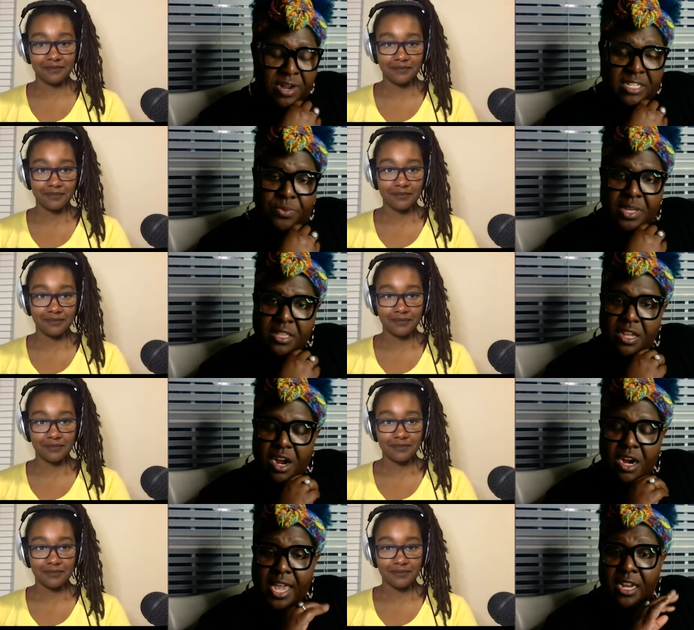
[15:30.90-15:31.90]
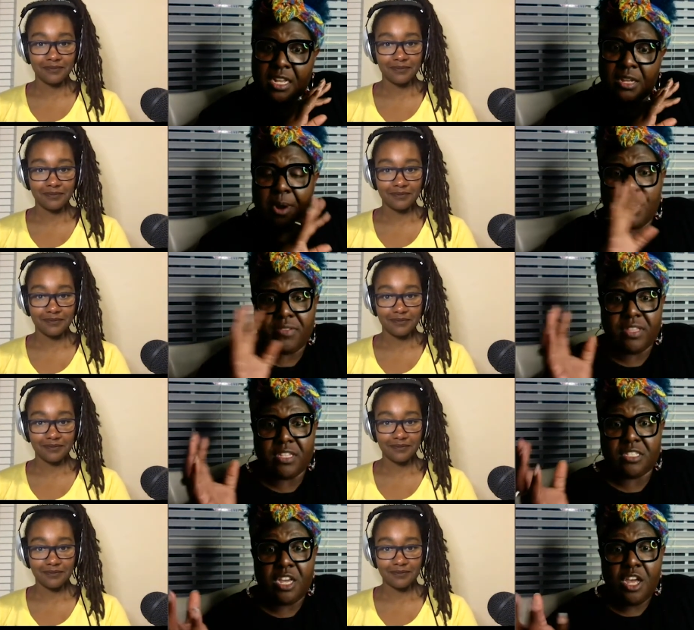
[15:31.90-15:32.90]
Speaker 1: friends with are kind of part of
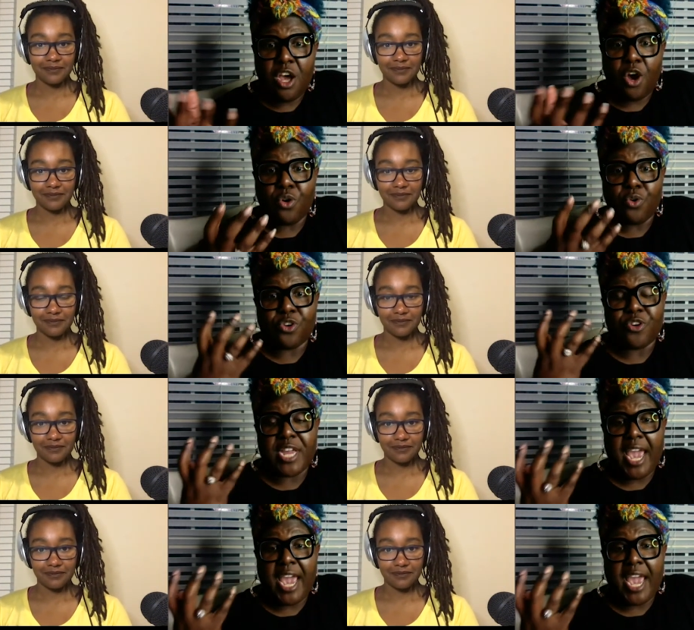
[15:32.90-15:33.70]
this whole